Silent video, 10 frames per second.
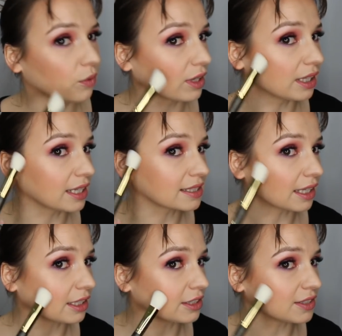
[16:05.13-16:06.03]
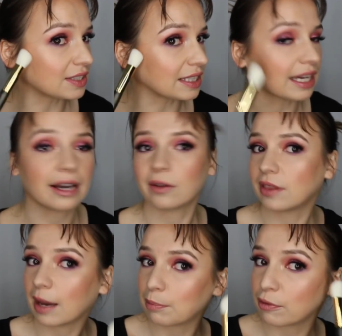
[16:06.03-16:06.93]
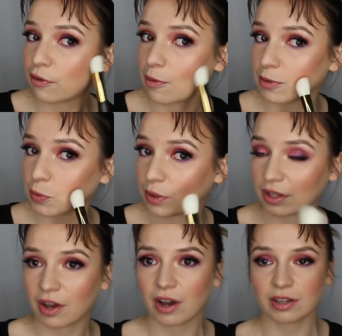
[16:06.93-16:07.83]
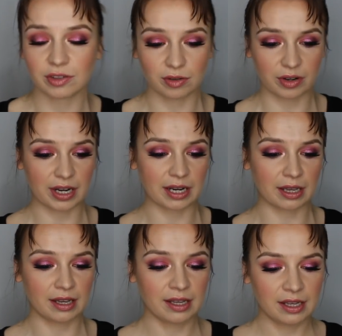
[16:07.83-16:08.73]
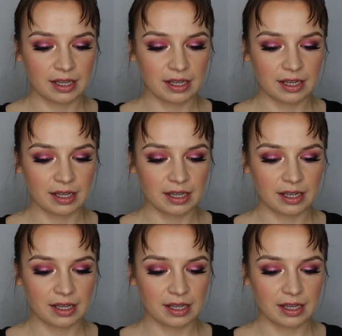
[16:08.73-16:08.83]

Really excited to see how that performs with contouring.